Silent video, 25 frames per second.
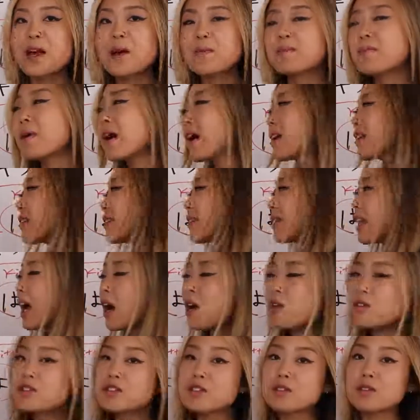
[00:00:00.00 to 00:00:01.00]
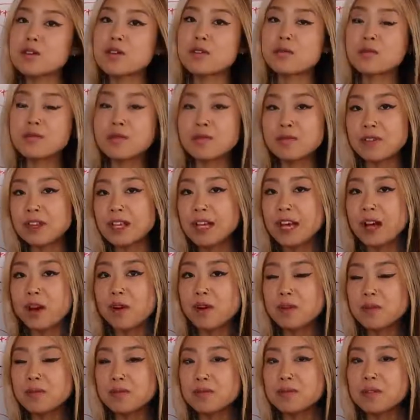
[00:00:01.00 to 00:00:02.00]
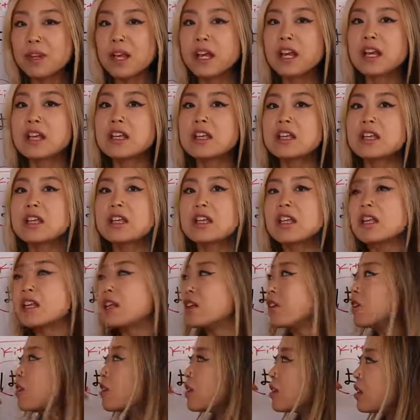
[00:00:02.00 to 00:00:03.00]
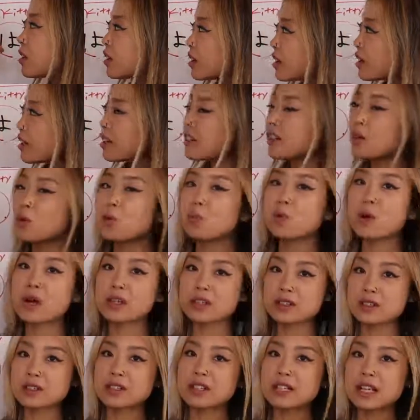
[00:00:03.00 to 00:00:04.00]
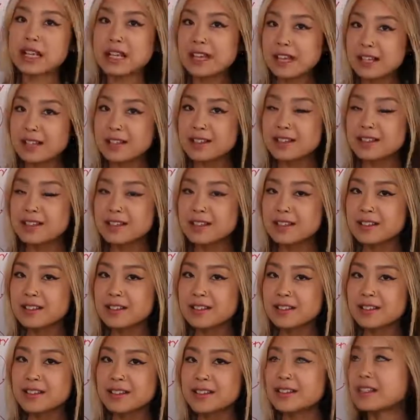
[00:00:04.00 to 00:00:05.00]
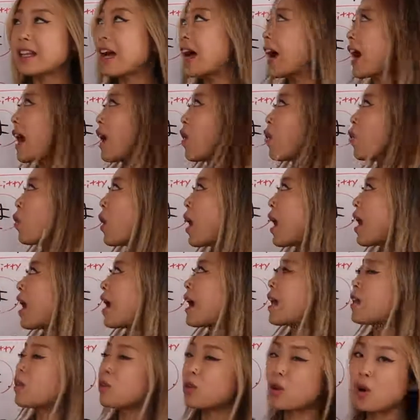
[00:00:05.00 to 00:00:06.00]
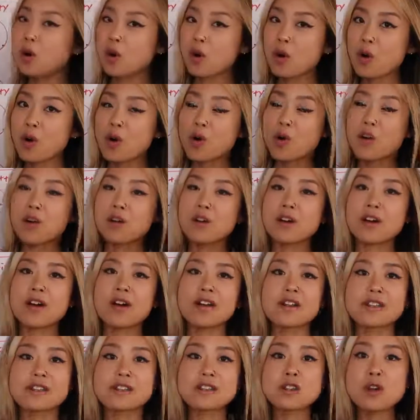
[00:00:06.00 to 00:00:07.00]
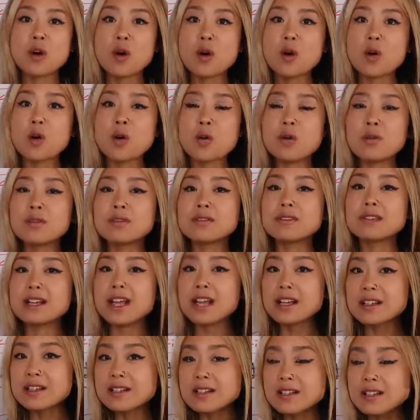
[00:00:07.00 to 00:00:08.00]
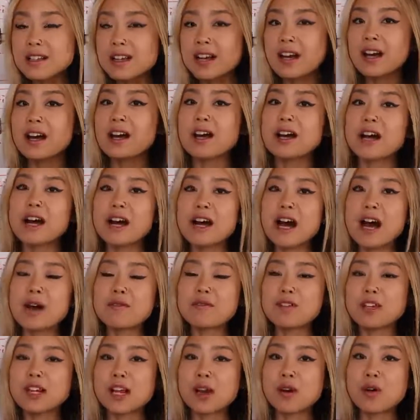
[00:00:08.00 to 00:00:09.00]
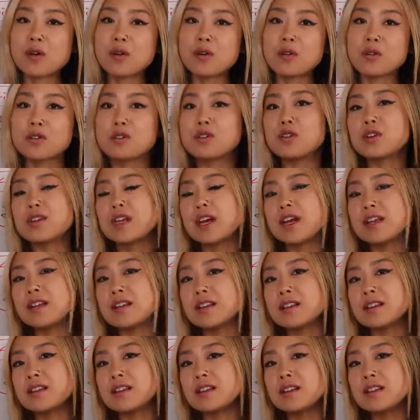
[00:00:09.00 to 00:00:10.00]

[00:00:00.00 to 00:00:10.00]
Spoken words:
But now it's a video. You learn what is the wa and no. So next video you can